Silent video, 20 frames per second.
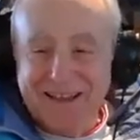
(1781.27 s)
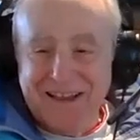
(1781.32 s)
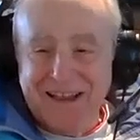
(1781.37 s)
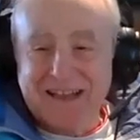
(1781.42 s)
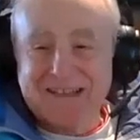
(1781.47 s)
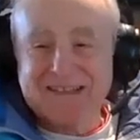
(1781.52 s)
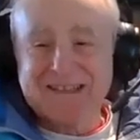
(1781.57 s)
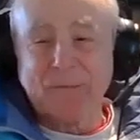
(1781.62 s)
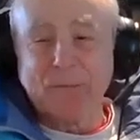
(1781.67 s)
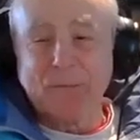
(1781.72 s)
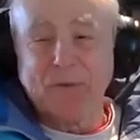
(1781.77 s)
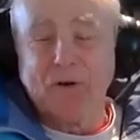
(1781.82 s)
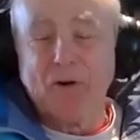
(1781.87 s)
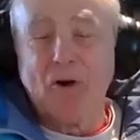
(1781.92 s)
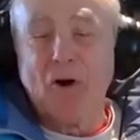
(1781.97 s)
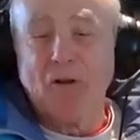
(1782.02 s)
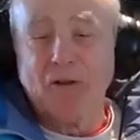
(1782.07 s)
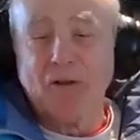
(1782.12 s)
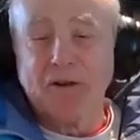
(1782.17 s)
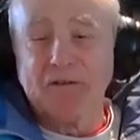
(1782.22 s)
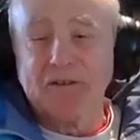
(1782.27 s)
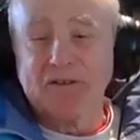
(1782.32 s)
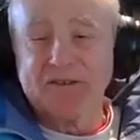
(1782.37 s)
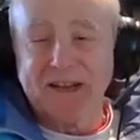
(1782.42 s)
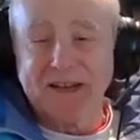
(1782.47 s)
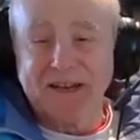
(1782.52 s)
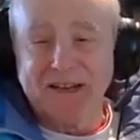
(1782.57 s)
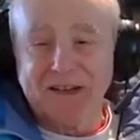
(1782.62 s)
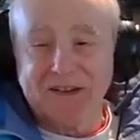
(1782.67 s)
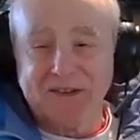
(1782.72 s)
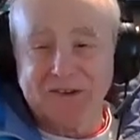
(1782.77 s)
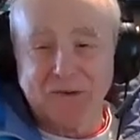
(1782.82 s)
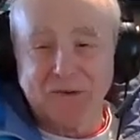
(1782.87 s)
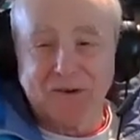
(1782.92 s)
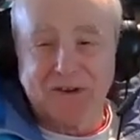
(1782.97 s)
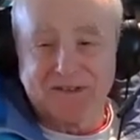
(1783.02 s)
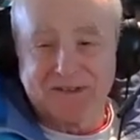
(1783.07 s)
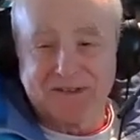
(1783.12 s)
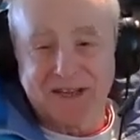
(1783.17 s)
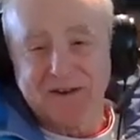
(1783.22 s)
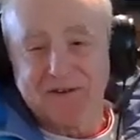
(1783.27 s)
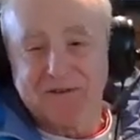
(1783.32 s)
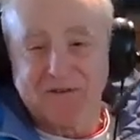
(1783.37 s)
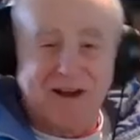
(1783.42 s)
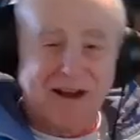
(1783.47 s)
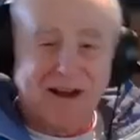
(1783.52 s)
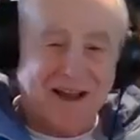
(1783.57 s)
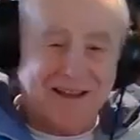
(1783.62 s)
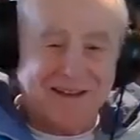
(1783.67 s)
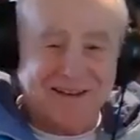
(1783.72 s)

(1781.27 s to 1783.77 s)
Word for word: except they're all irritating too because they cry